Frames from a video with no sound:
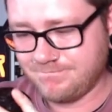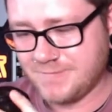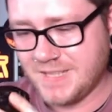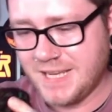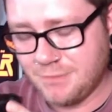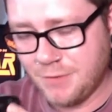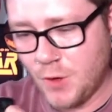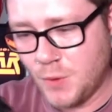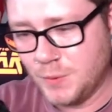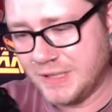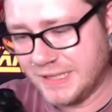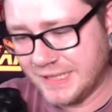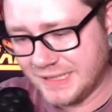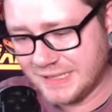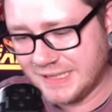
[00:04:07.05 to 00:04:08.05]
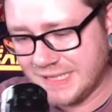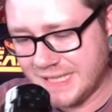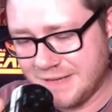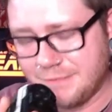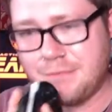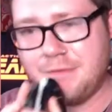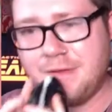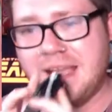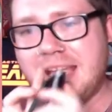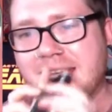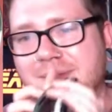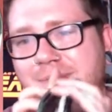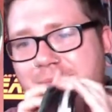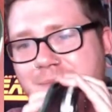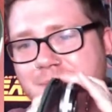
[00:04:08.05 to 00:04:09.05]
If only it
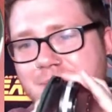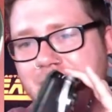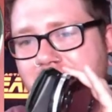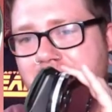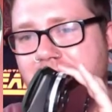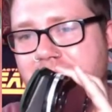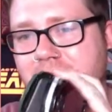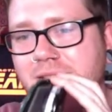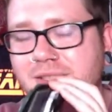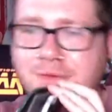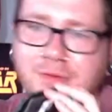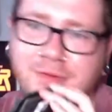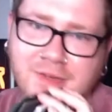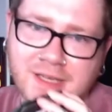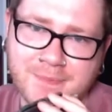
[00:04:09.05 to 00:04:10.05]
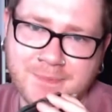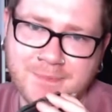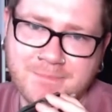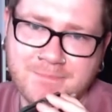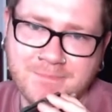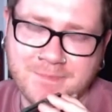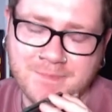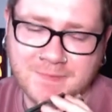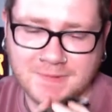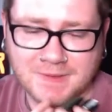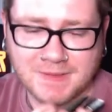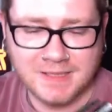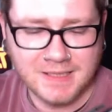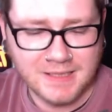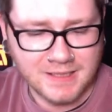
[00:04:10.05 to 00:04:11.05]
fit. It doesn't fit.
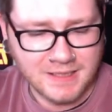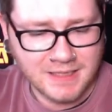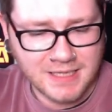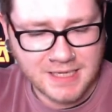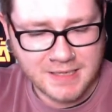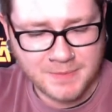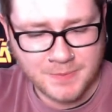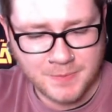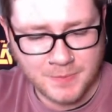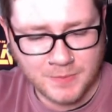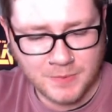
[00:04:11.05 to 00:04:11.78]
And